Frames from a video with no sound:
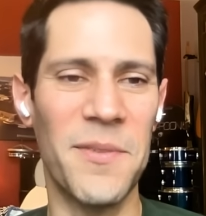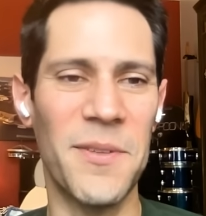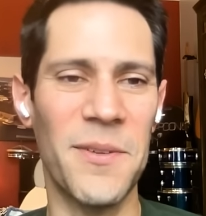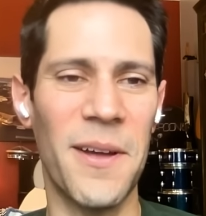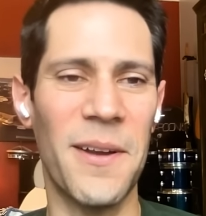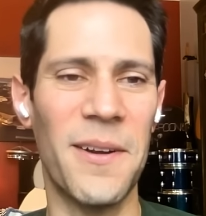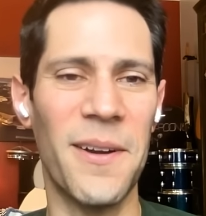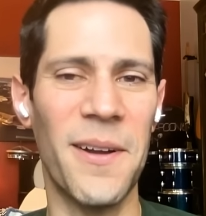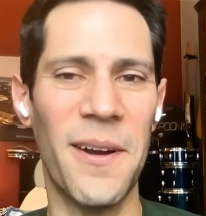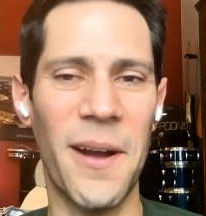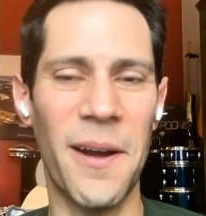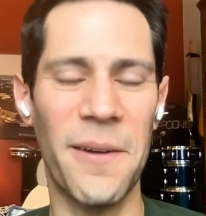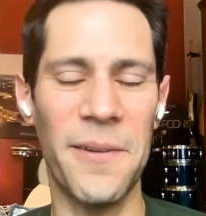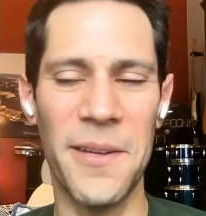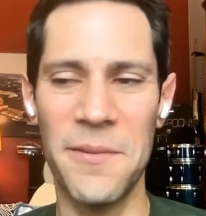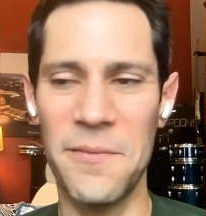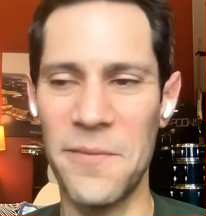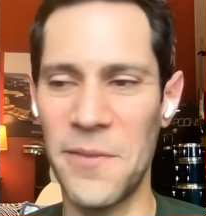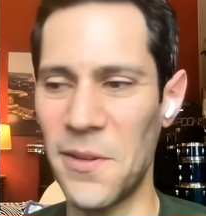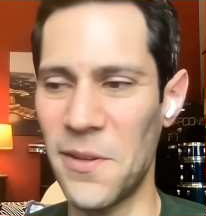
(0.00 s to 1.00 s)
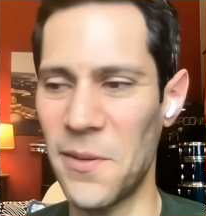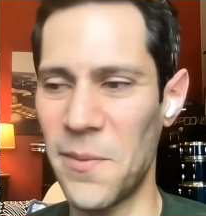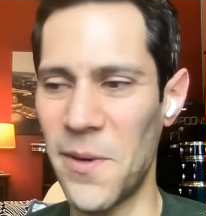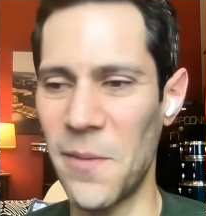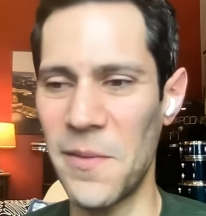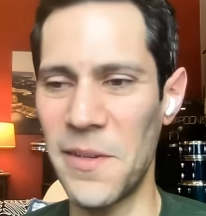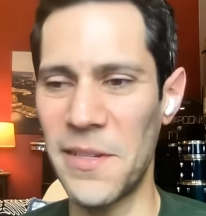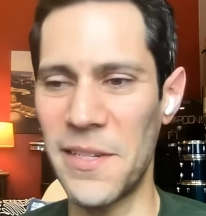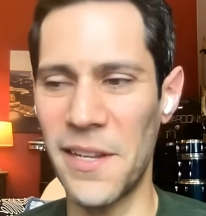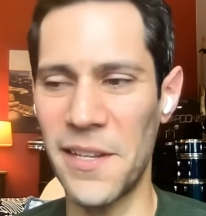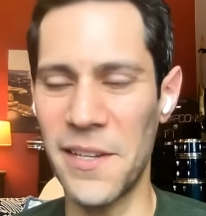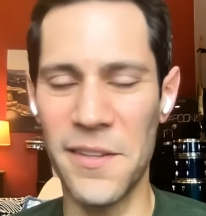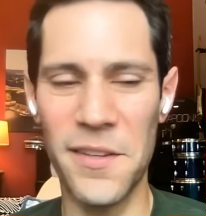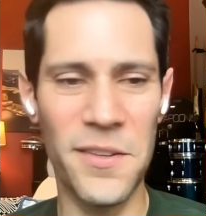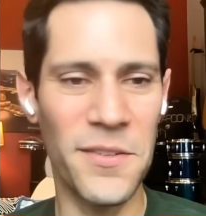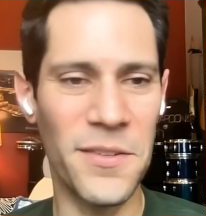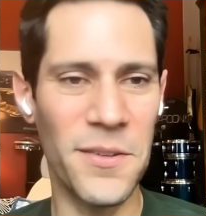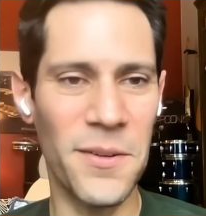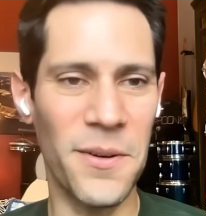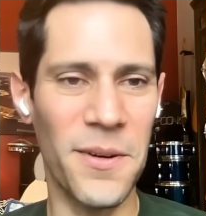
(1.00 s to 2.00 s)
so I don't know how he feels about me telling
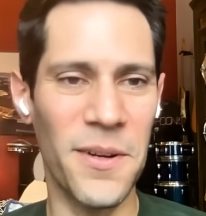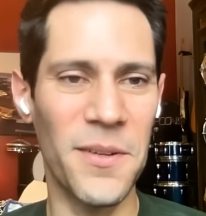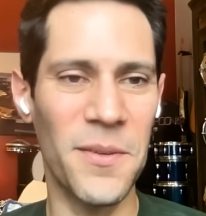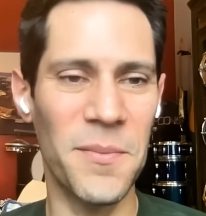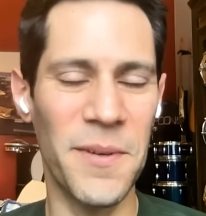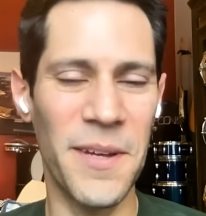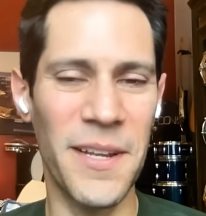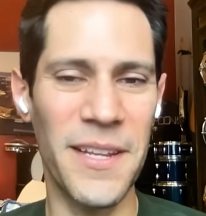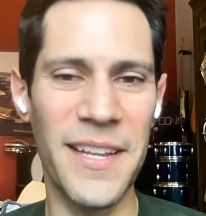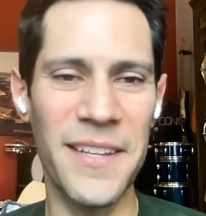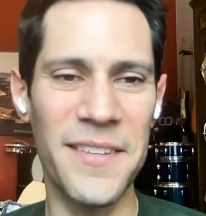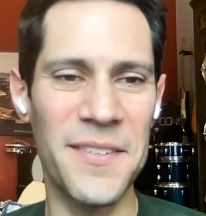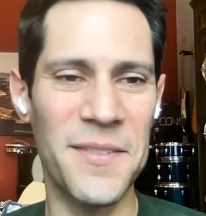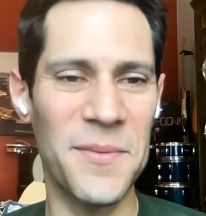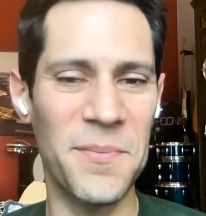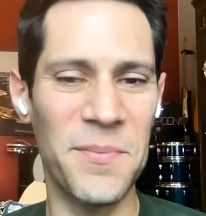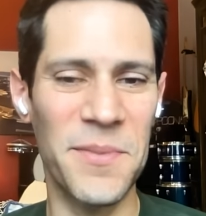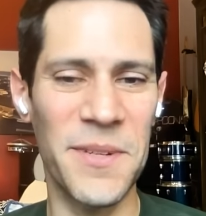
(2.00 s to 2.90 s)
these stories, but it's